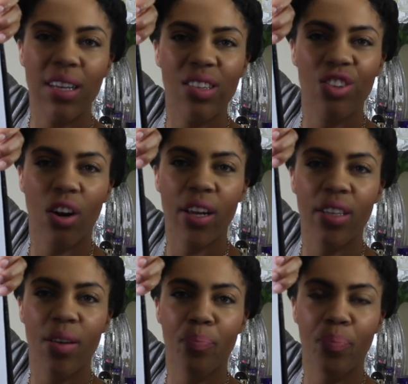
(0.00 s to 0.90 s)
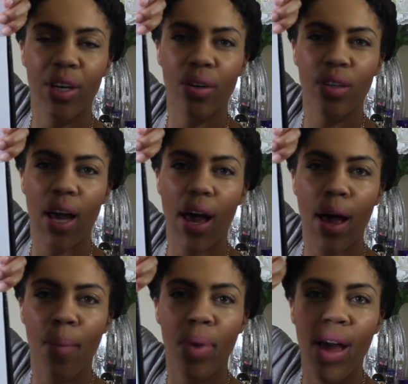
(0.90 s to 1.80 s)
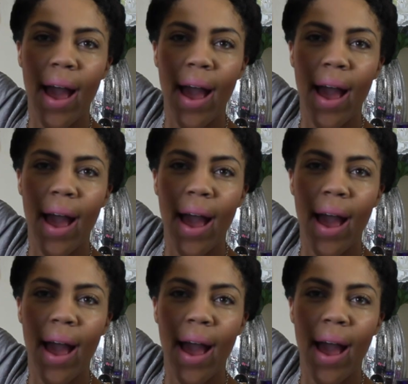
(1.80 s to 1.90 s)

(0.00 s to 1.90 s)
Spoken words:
it's starting to build up.